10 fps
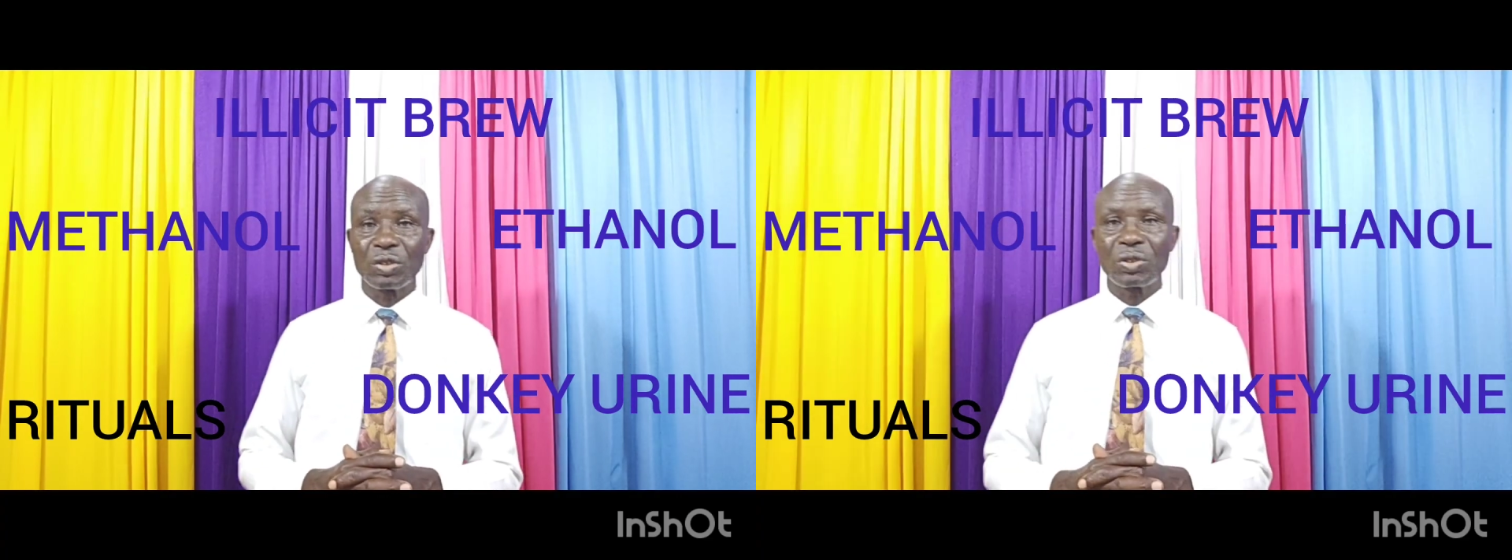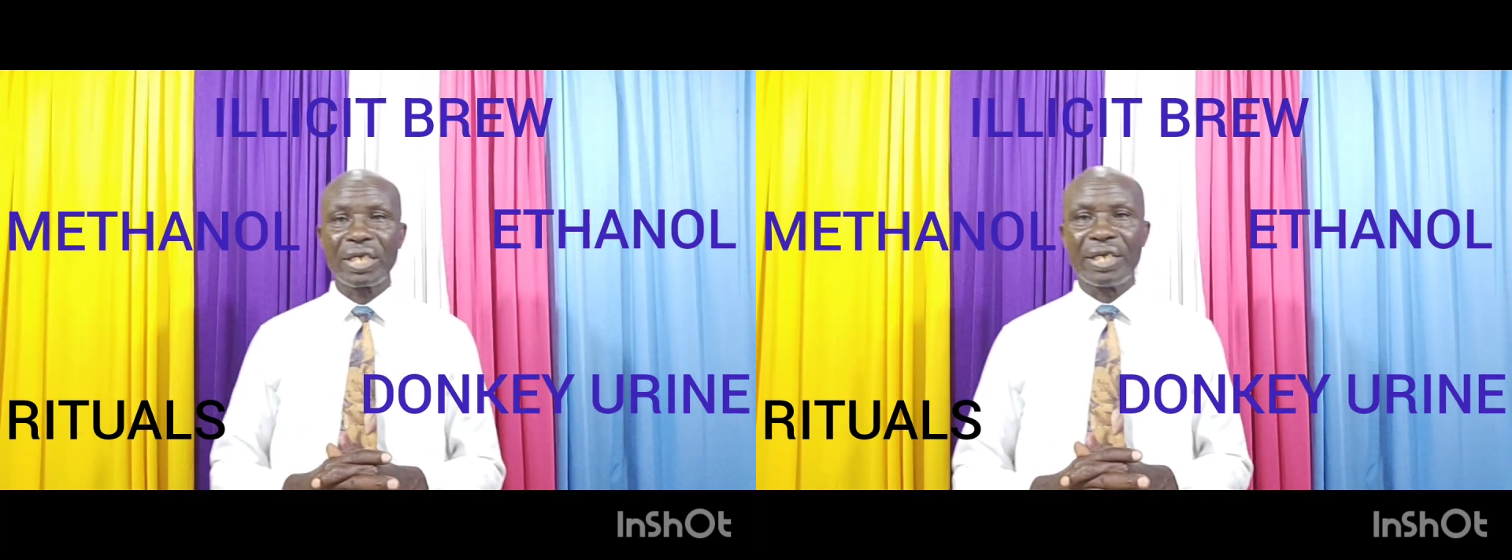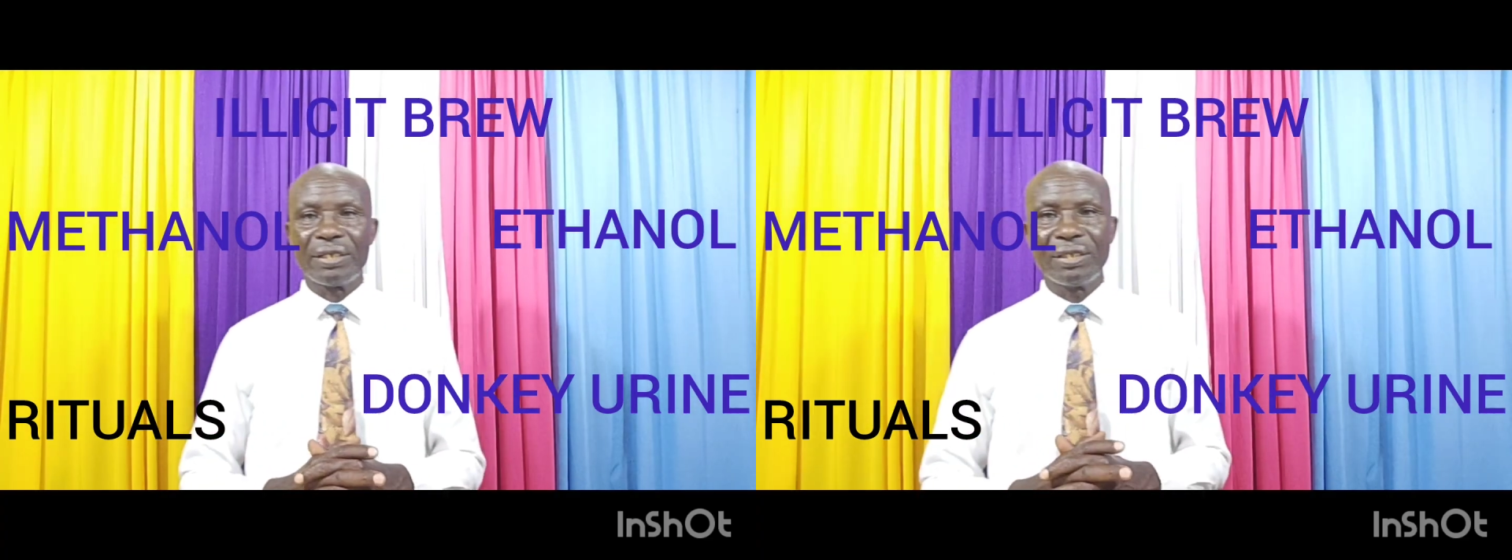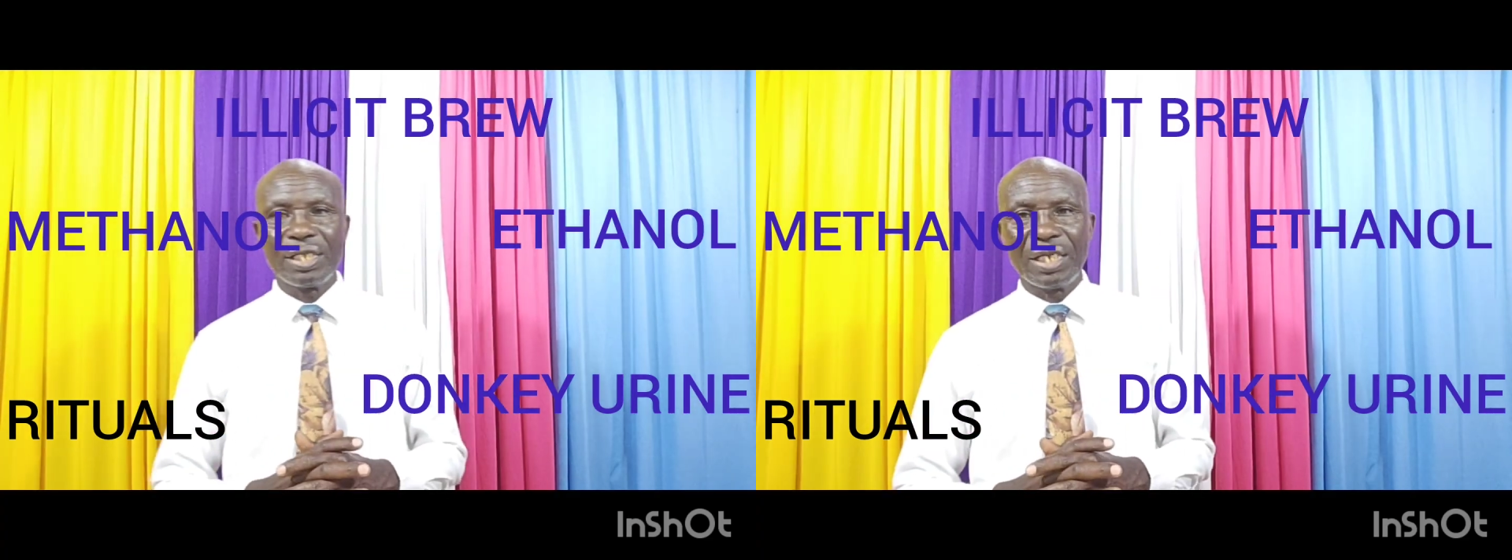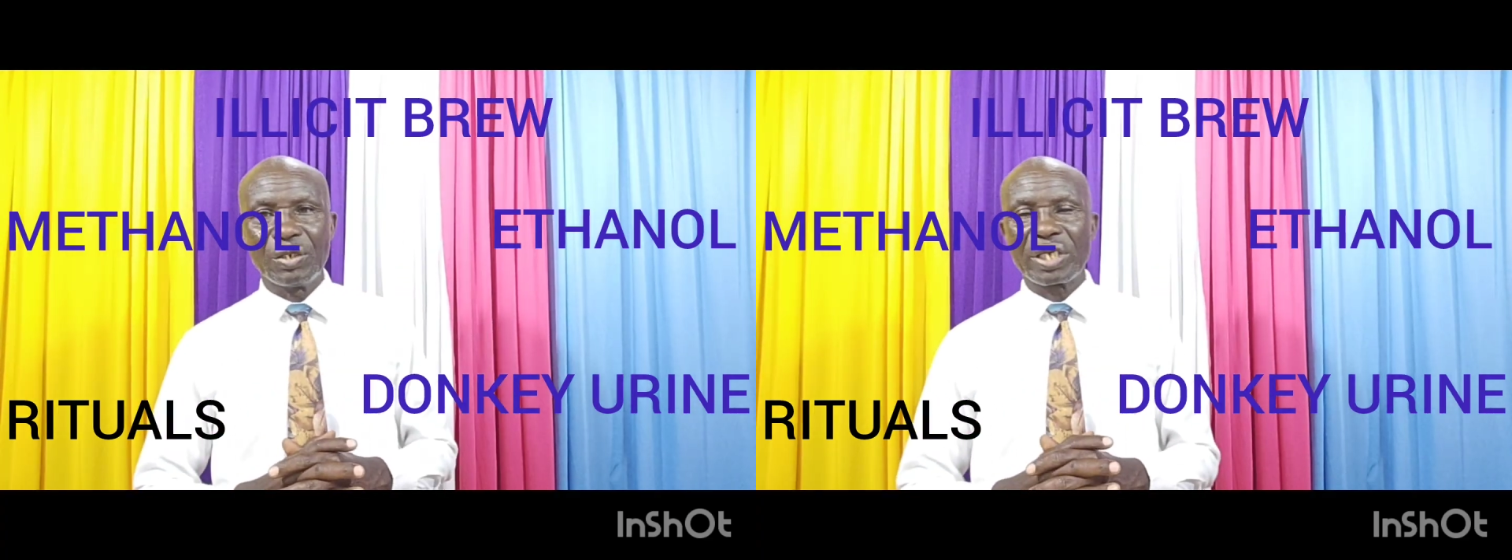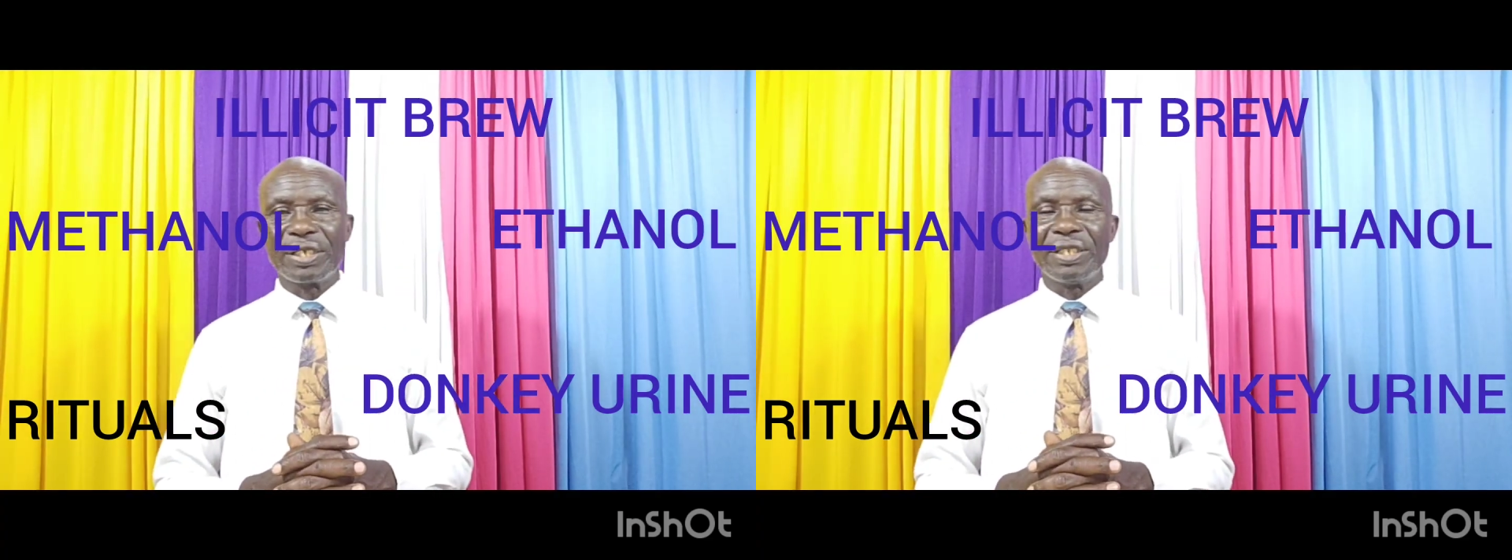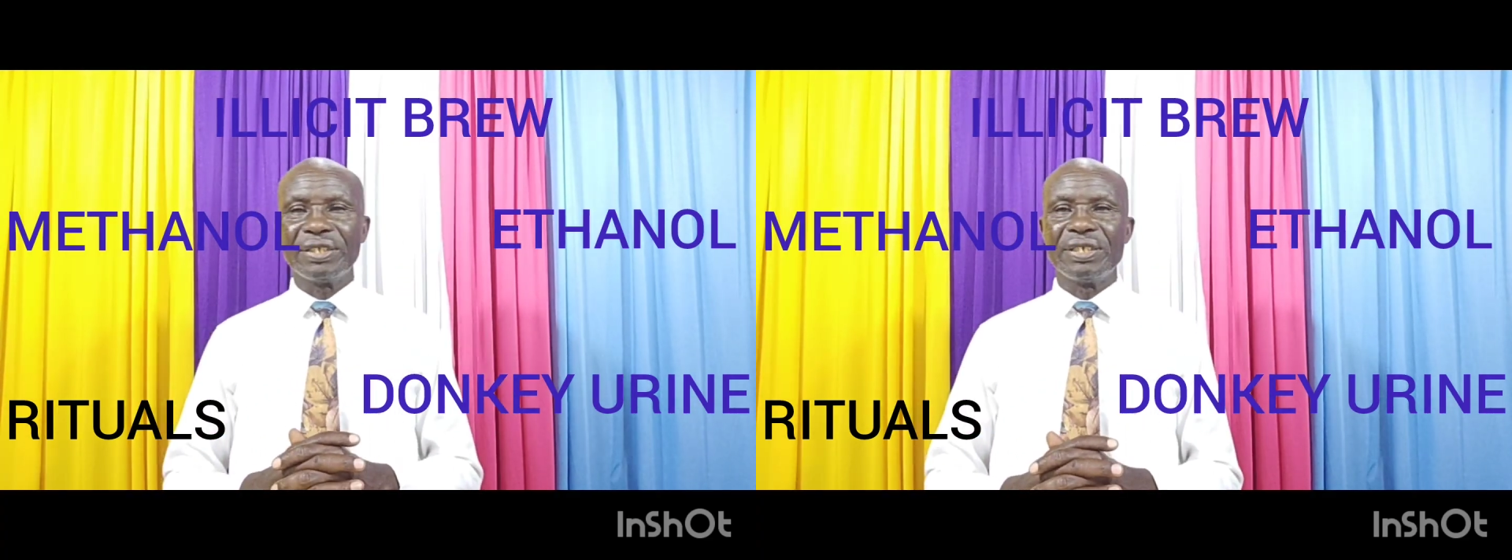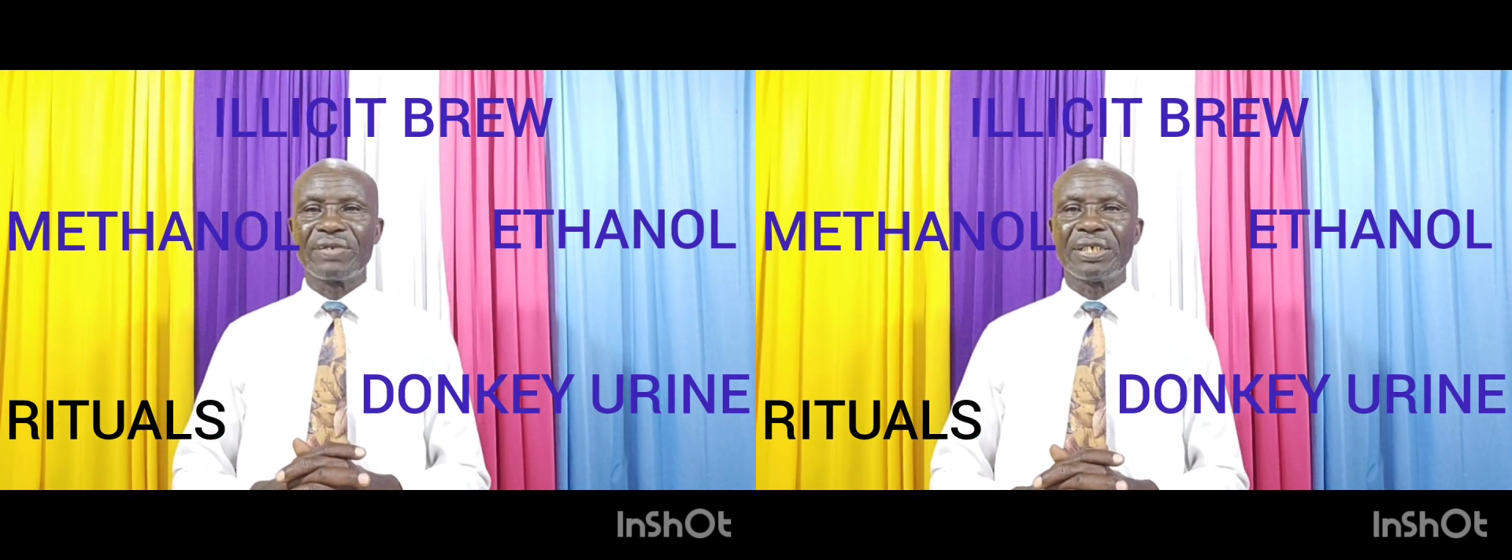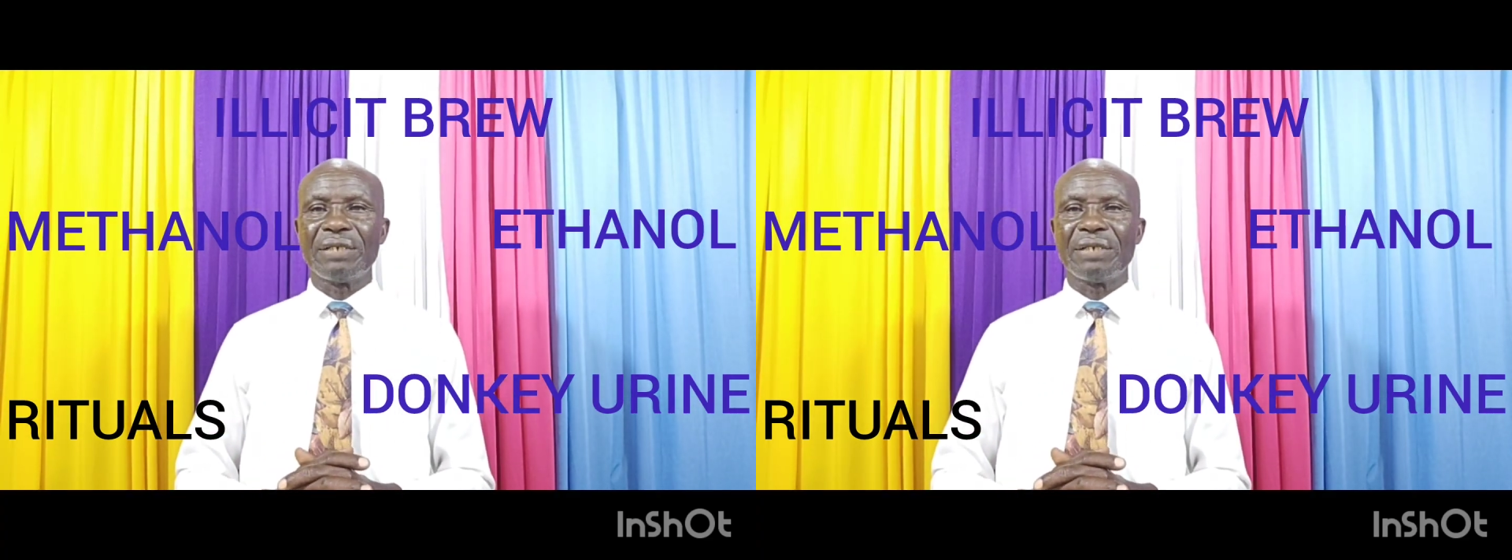look at these different